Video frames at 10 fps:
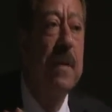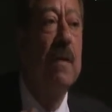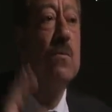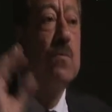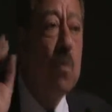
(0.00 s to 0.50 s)

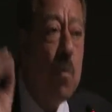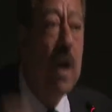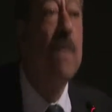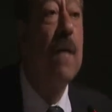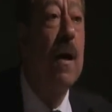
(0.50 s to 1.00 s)
Because
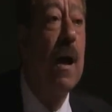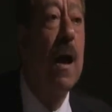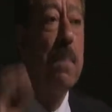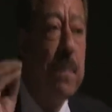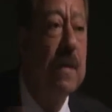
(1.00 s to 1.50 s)
whoever
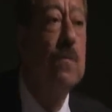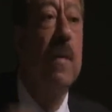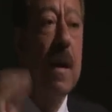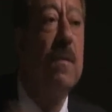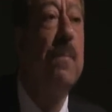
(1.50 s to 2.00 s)
appears
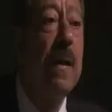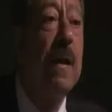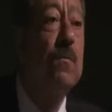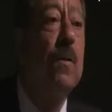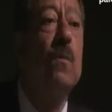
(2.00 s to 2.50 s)
with Abdel Bari
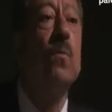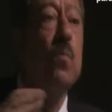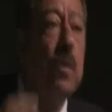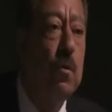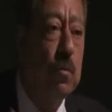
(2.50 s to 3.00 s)
Atwan
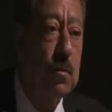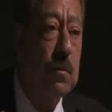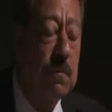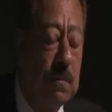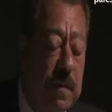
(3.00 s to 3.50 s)
will lose.
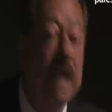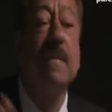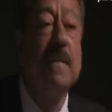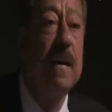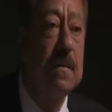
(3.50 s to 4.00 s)

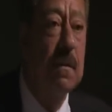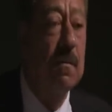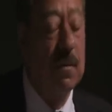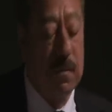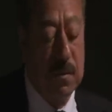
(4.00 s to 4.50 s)
That's the
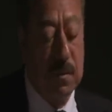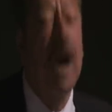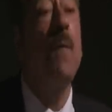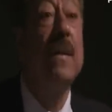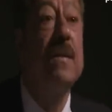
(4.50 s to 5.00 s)
conclusion. How I